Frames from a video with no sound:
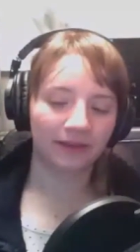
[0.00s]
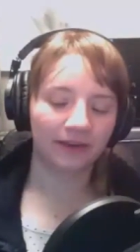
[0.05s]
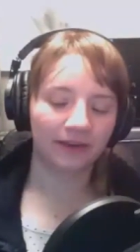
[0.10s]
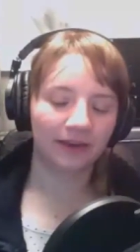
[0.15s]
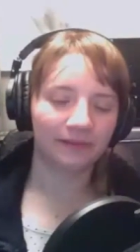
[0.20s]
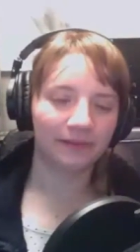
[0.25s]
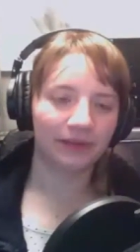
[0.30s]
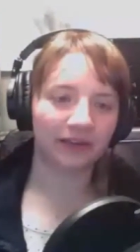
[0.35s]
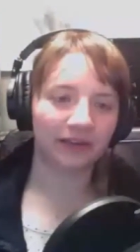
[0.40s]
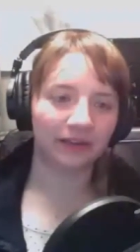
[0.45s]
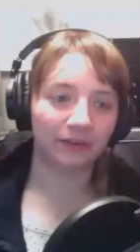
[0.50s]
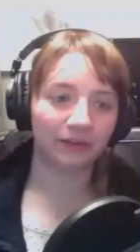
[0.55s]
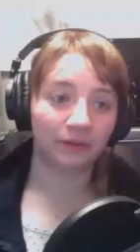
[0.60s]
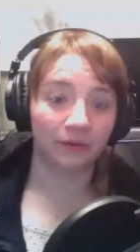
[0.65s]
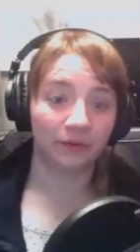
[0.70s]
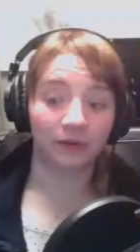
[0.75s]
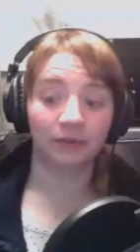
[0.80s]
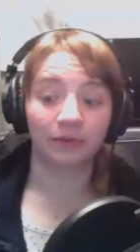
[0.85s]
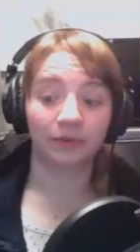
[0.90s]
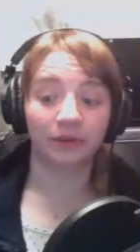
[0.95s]
like, oh,
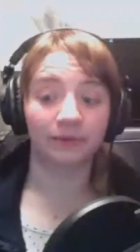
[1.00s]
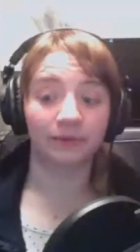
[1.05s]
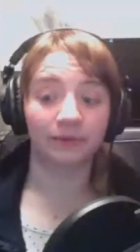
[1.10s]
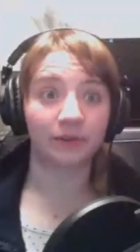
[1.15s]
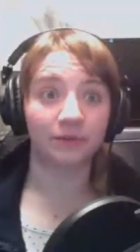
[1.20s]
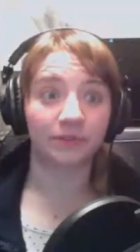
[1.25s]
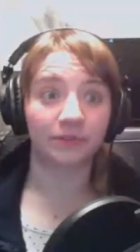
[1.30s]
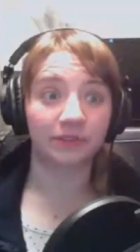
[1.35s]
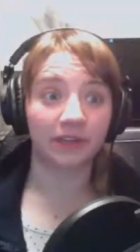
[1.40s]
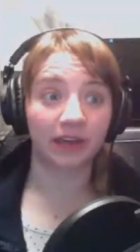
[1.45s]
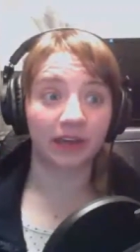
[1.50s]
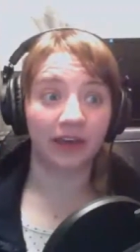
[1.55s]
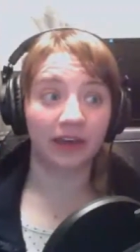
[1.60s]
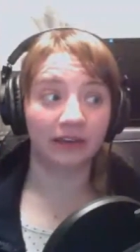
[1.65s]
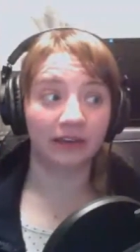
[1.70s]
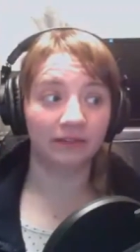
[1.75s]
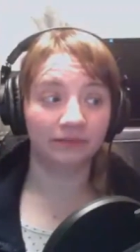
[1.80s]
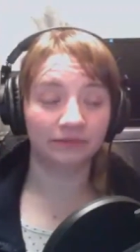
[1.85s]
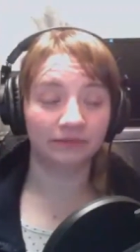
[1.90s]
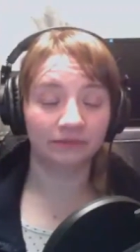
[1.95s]
I'm gonna be using that.
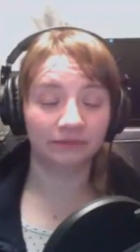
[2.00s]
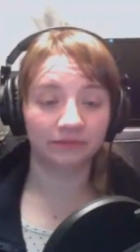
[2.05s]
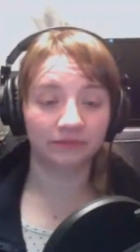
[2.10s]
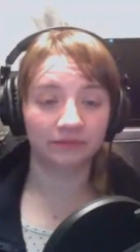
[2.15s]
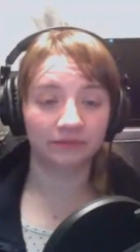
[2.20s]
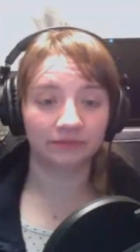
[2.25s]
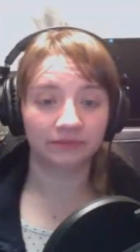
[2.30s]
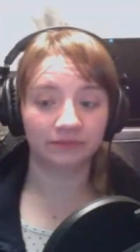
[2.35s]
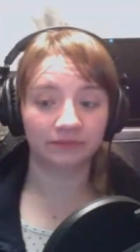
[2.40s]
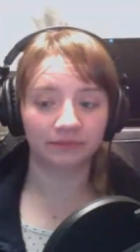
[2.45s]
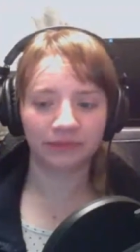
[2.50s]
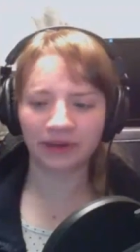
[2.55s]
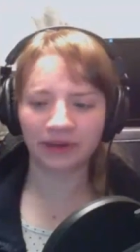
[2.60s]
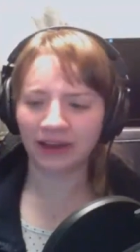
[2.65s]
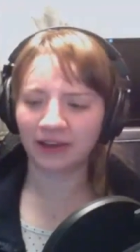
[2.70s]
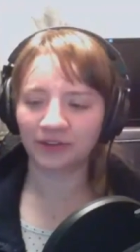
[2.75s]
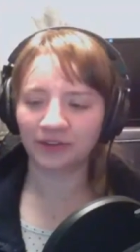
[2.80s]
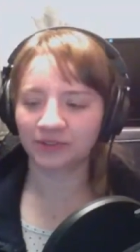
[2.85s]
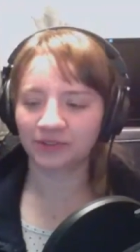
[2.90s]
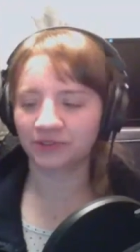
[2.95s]
But I
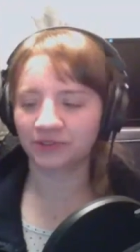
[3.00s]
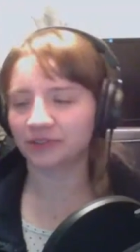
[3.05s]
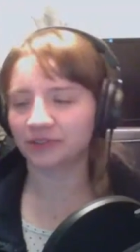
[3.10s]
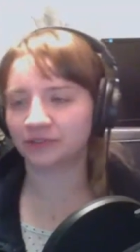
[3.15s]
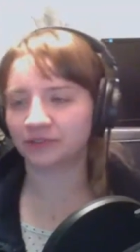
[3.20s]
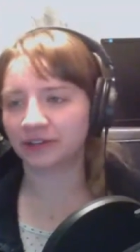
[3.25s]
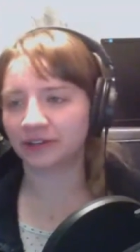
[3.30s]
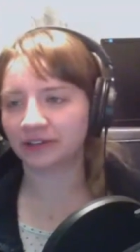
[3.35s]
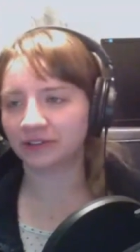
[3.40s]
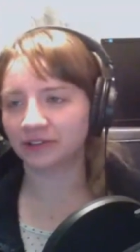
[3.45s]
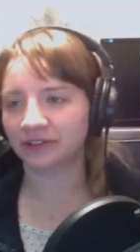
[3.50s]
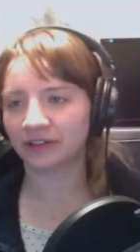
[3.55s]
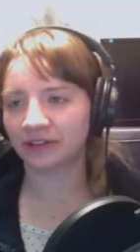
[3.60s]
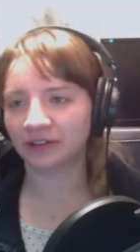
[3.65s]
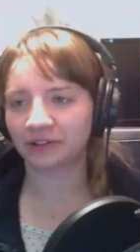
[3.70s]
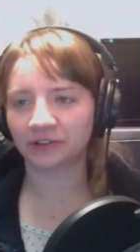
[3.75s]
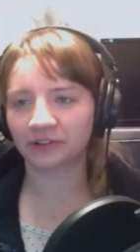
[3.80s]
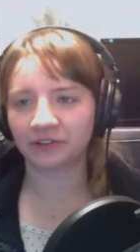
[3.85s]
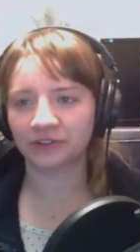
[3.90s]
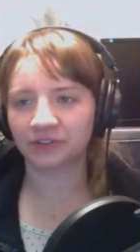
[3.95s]
also still find it a
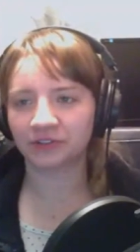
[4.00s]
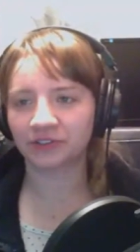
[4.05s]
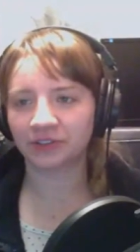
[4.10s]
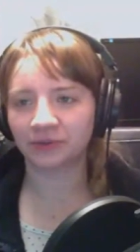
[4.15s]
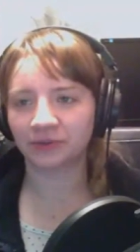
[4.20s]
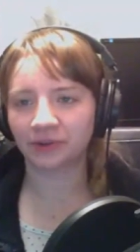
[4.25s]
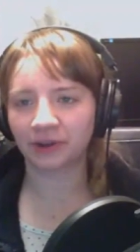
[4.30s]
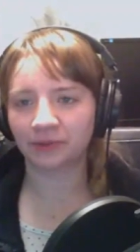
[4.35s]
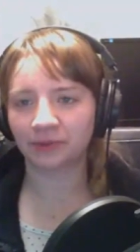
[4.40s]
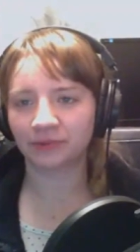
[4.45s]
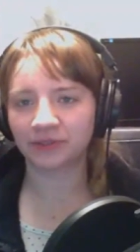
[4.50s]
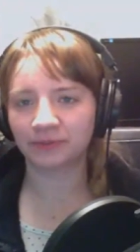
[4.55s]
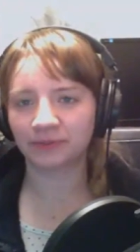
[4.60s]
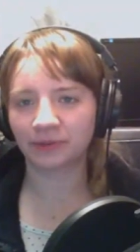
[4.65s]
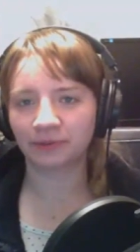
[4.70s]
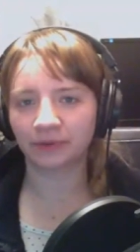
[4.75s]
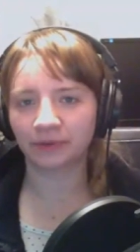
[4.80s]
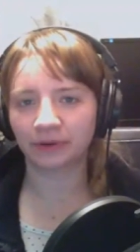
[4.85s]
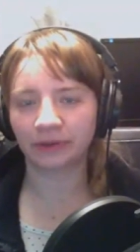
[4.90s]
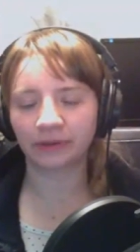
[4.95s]
little interesting where some
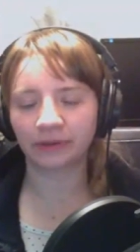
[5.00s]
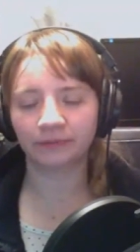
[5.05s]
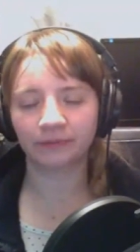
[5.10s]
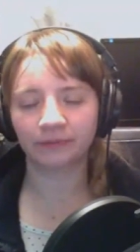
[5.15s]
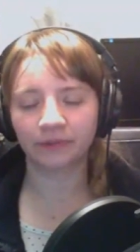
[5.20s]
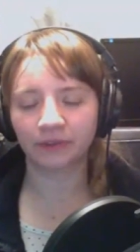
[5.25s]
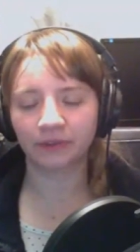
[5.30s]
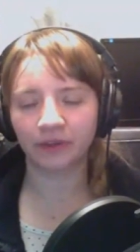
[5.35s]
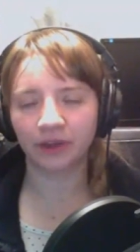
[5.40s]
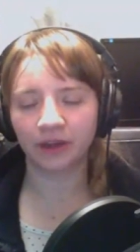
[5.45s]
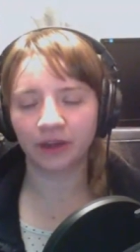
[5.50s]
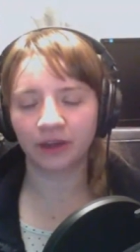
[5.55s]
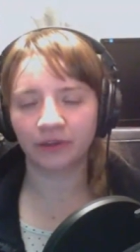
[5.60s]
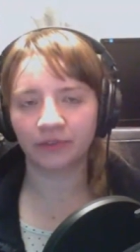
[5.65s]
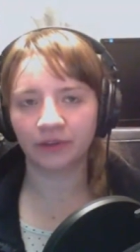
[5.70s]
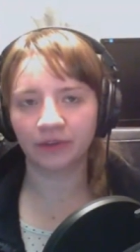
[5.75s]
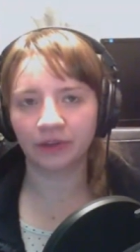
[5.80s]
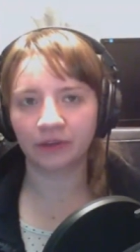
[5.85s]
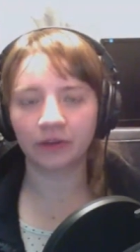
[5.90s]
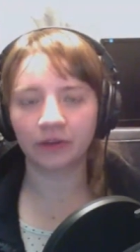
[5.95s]
people are like, they're
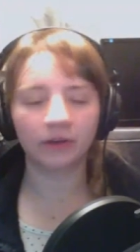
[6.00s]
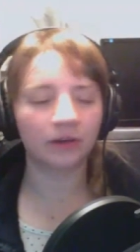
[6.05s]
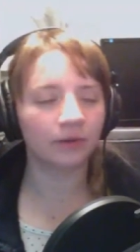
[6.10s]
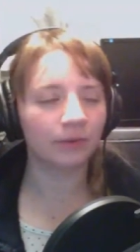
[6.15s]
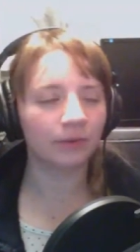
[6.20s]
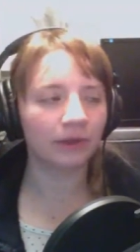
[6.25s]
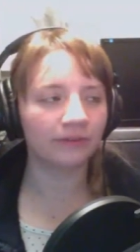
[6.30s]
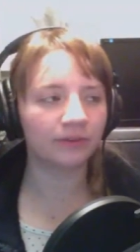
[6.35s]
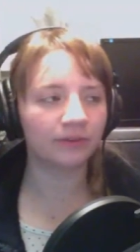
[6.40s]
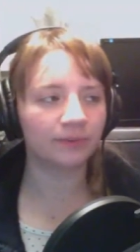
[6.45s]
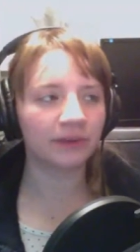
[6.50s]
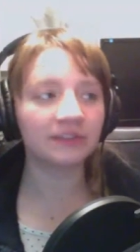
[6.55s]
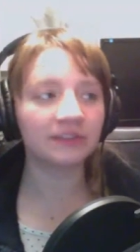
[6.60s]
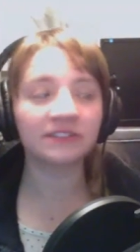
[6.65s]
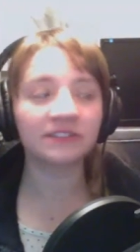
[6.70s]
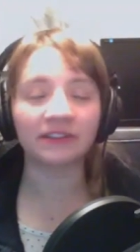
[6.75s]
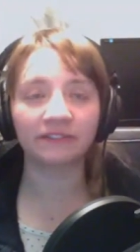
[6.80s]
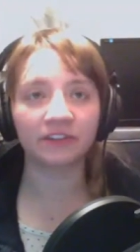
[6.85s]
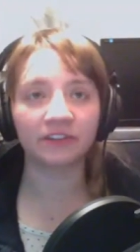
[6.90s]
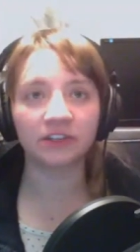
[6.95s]
like, oh, we have to pay
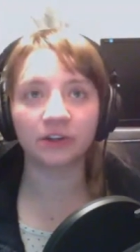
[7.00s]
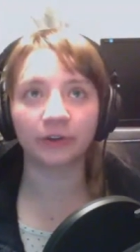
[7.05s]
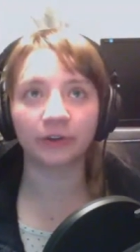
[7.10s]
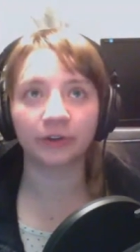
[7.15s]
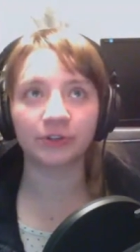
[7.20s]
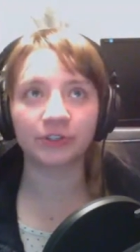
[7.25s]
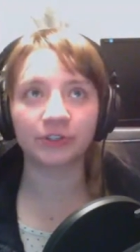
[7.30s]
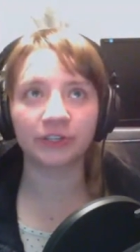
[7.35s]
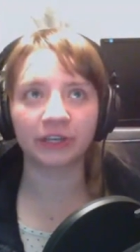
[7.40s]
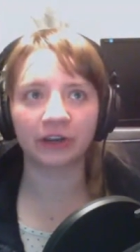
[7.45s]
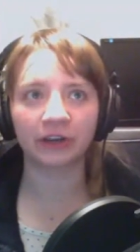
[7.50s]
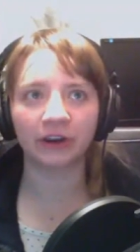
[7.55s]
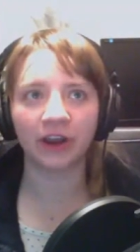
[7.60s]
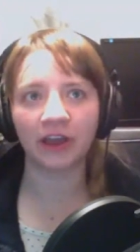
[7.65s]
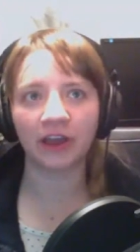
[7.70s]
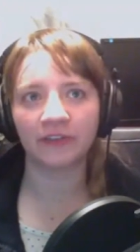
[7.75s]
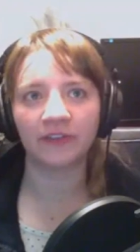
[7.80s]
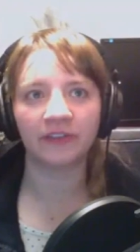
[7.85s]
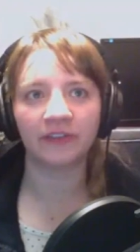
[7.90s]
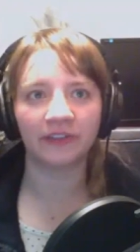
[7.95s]
$70 a year,
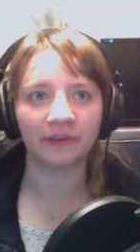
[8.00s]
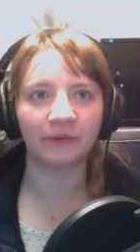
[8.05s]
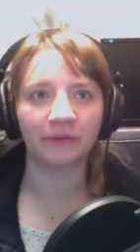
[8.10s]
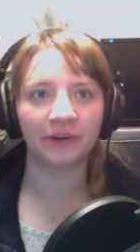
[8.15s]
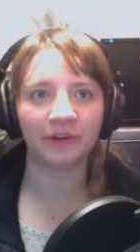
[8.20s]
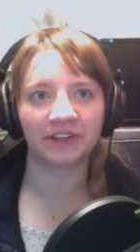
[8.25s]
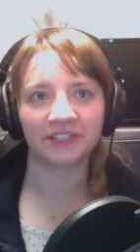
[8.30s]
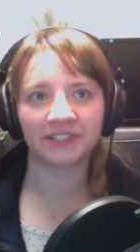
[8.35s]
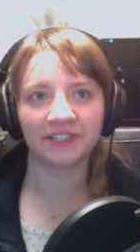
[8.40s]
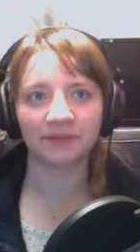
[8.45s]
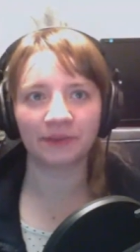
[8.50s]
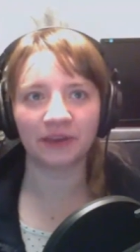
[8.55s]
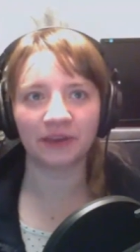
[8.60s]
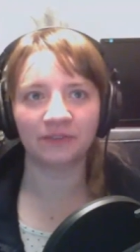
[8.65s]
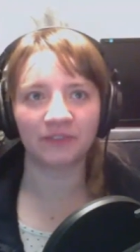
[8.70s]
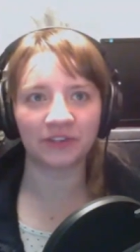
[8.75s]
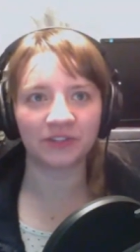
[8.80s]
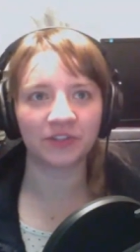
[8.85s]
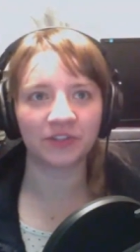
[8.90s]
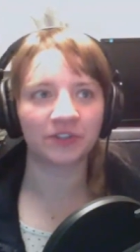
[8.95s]
and then they want us to pay
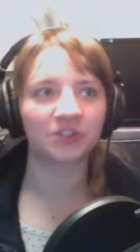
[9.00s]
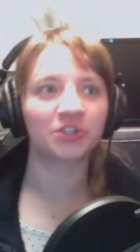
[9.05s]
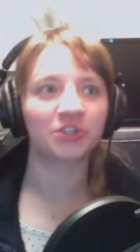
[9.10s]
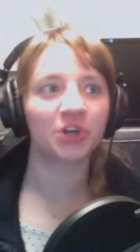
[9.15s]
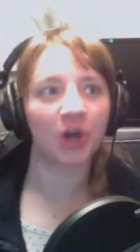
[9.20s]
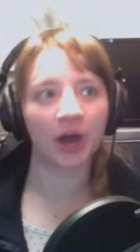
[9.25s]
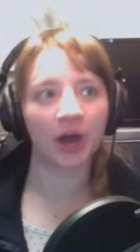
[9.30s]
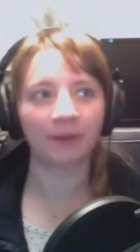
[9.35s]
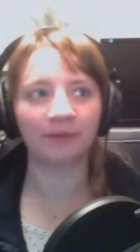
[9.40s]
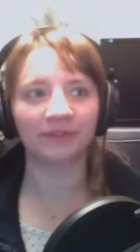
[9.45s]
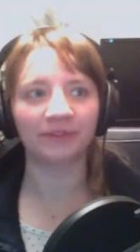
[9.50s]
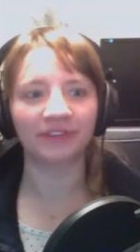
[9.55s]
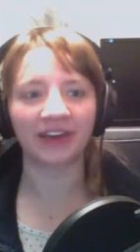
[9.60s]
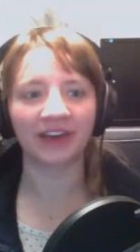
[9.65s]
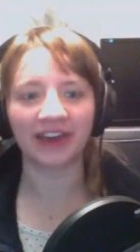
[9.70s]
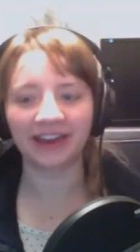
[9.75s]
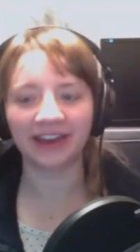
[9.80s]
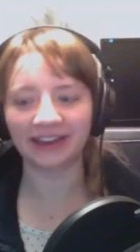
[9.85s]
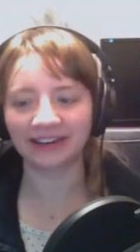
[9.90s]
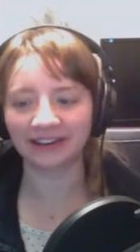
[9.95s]
fees on top of
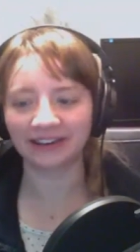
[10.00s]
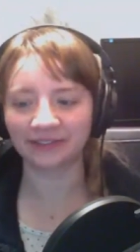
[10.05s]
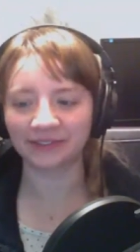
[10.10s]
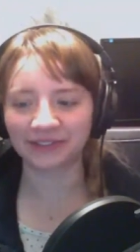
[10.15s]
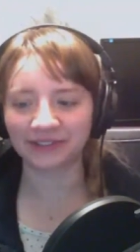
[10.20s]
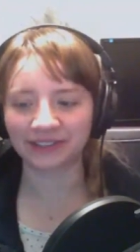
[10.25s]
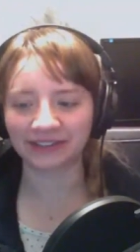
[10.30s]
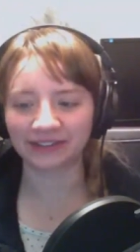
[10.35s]
that. And I was like,